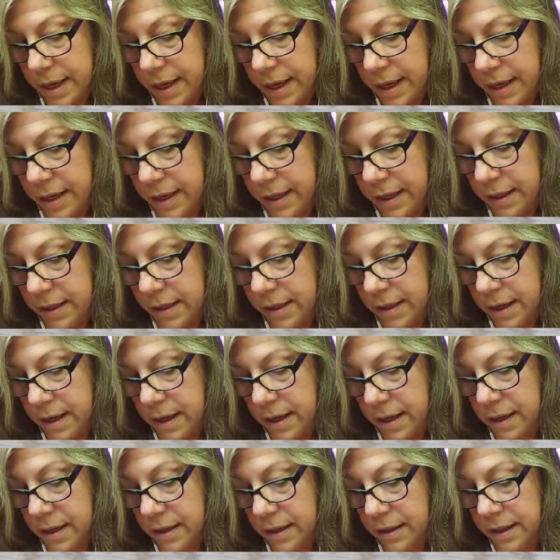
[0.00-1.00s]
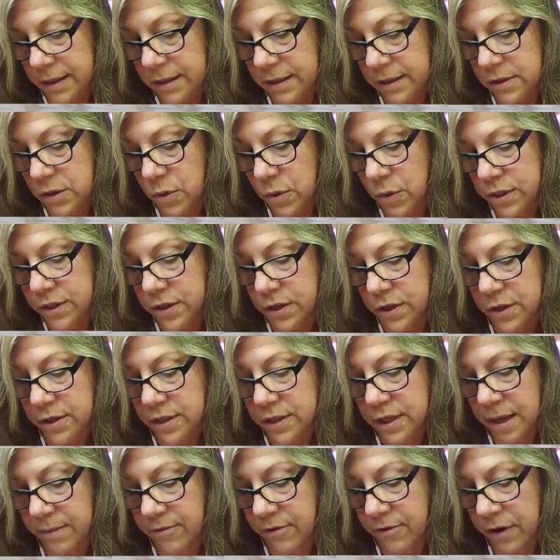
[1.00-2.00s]
And this is always a good
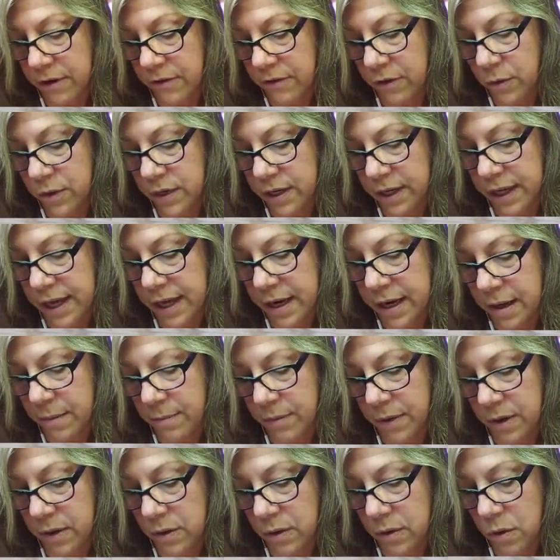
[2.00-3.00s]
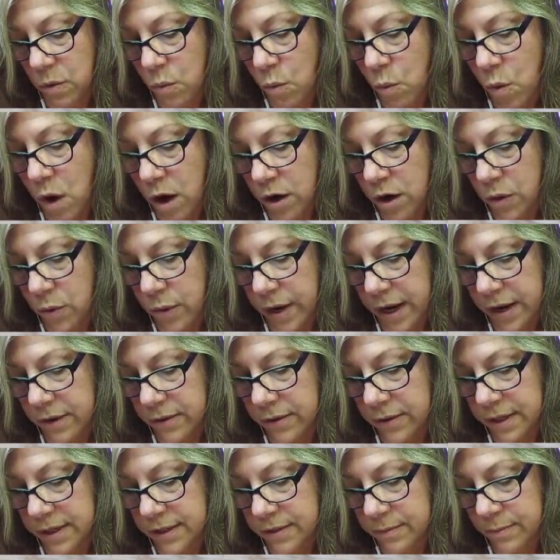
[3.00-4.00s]
time for everyone to get up and walk
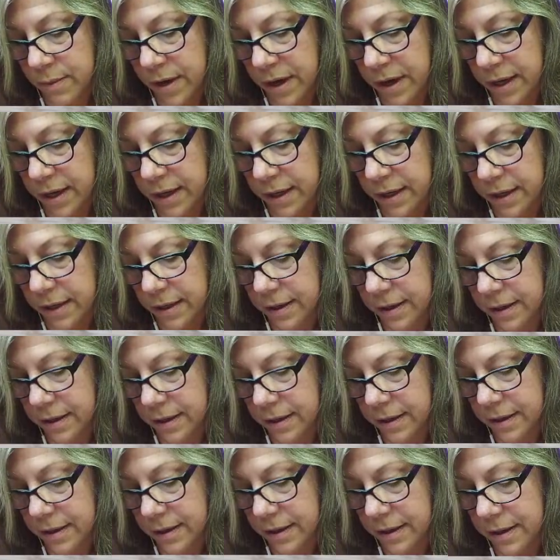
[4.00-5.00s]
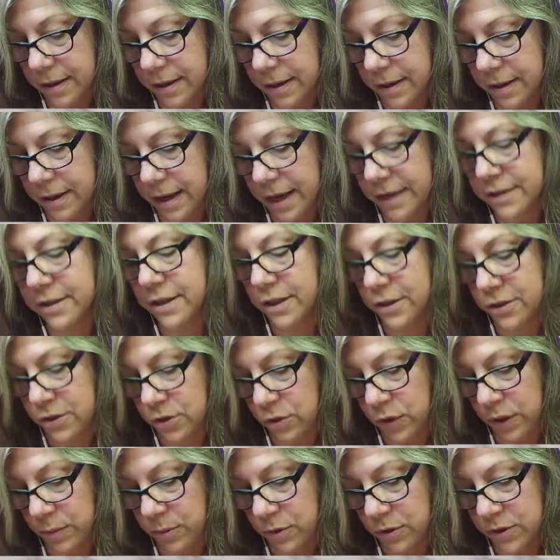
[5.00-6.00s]
around, as the
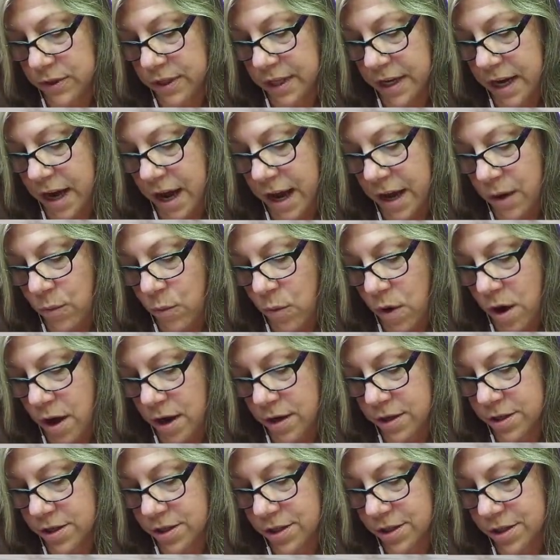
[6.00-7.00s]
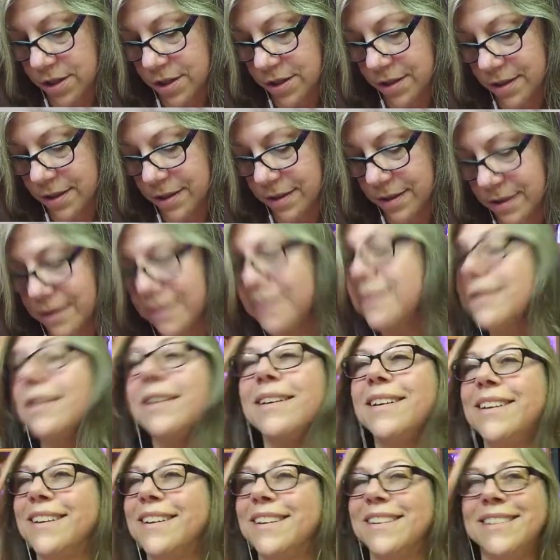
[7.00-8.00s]
streamers that I watch
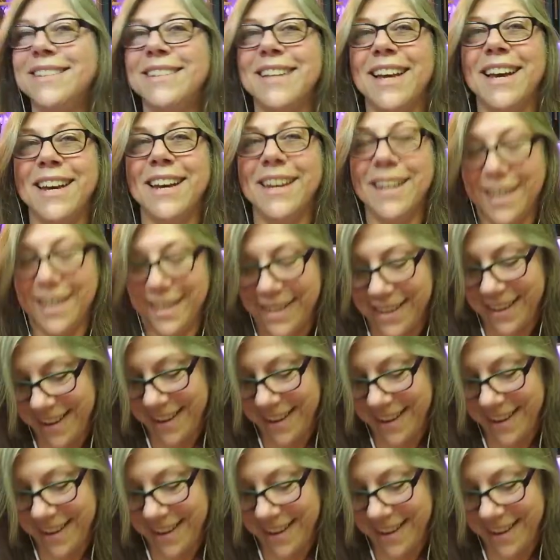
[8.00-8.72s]
say.